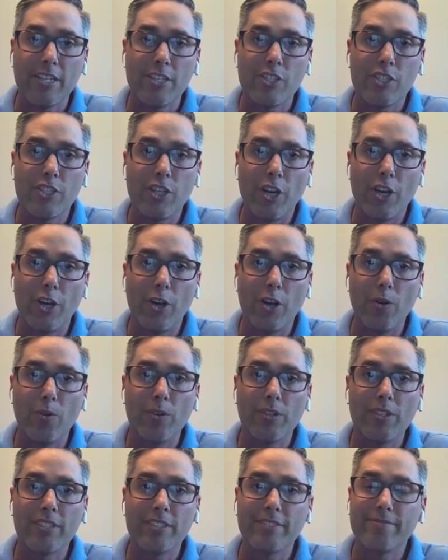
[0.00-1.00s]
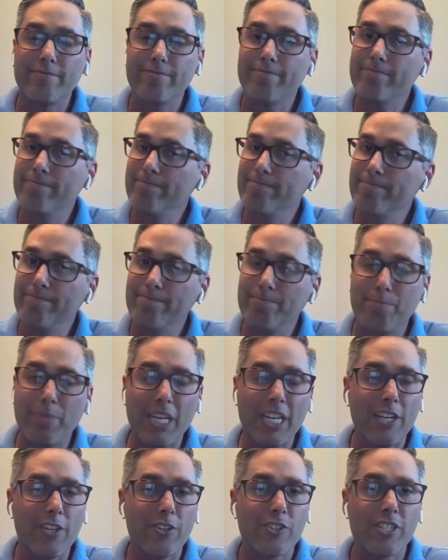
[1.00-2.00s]
So
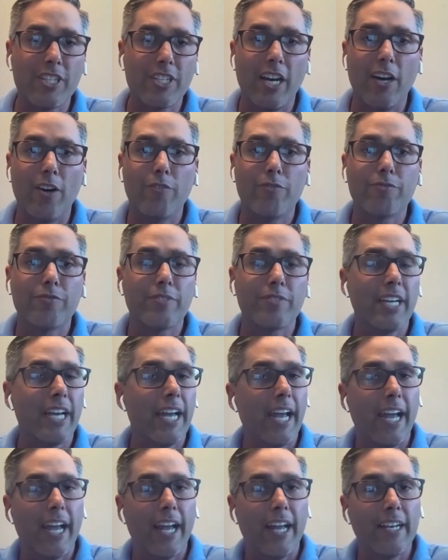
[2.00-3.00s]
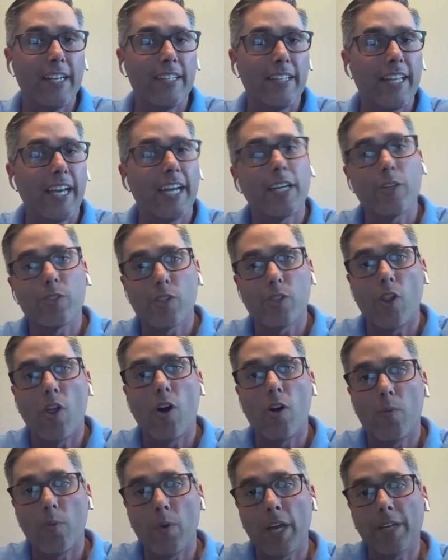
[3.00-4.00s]
be yourself, and that goes a
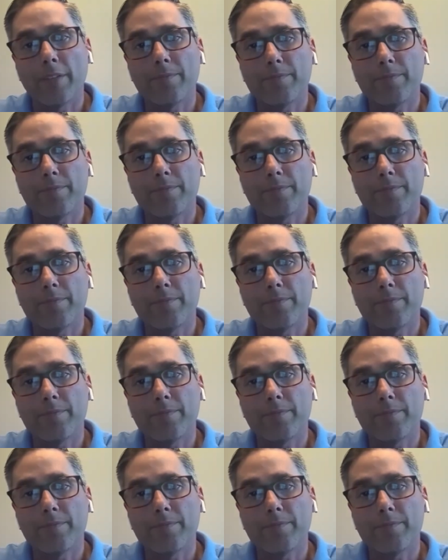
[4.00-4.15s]
long way.